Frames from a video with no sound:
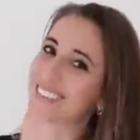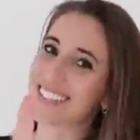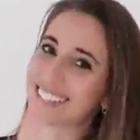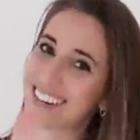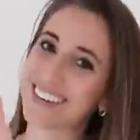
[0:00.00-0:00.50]

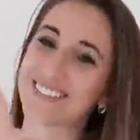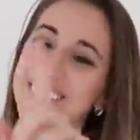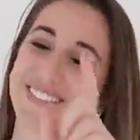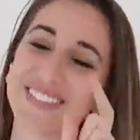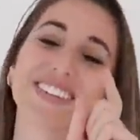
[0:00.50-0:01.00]
supposed to show.
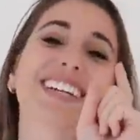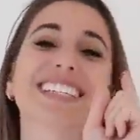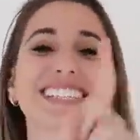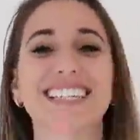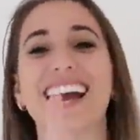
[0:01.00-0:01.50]
Oh, if you want to
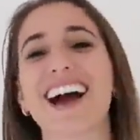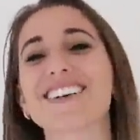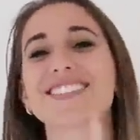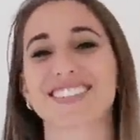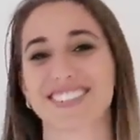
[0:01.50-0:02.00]
see a sorry.
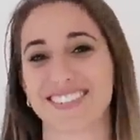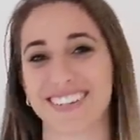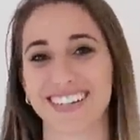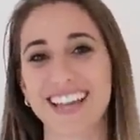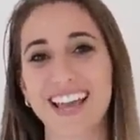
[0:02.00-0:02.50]
house
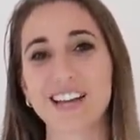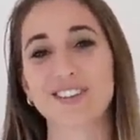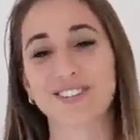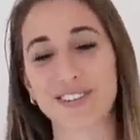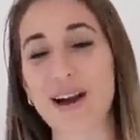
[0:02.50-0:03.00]
tour,
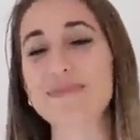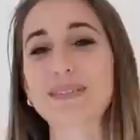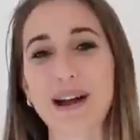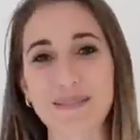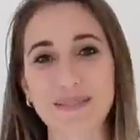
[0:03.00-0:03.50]
drop a
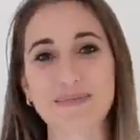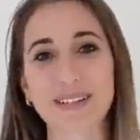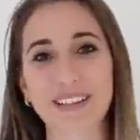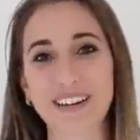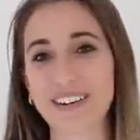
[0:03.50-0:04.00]
comment
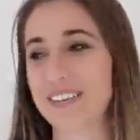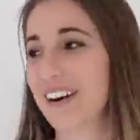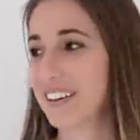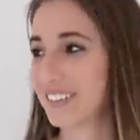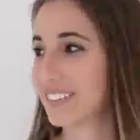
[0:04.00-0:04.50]
below.
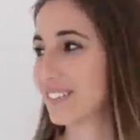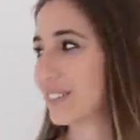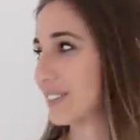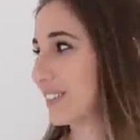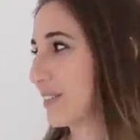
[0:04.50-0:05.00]
I'll
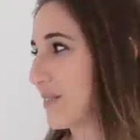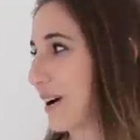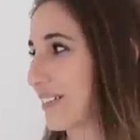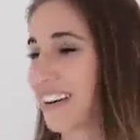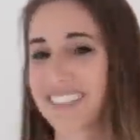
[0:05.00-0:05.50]
we'll
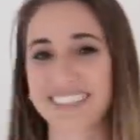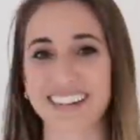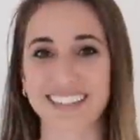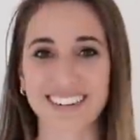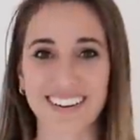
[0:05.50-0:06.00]
walk around. It's a
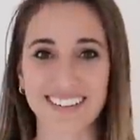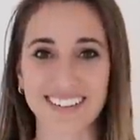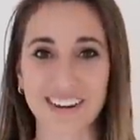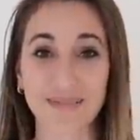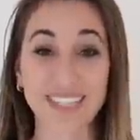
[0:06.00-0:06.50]
nice condo.
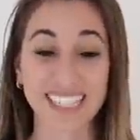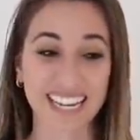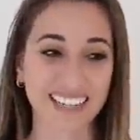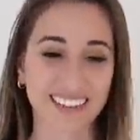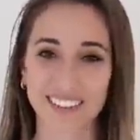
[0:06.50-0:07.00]
I'm
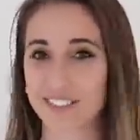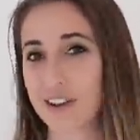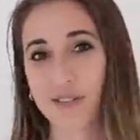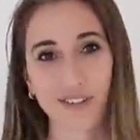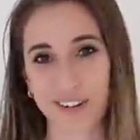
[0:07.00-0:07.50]
excited. There's
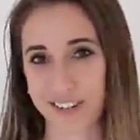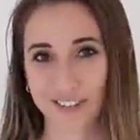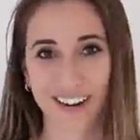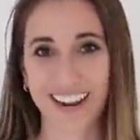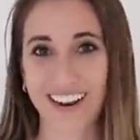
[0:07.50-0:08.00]
no furniture right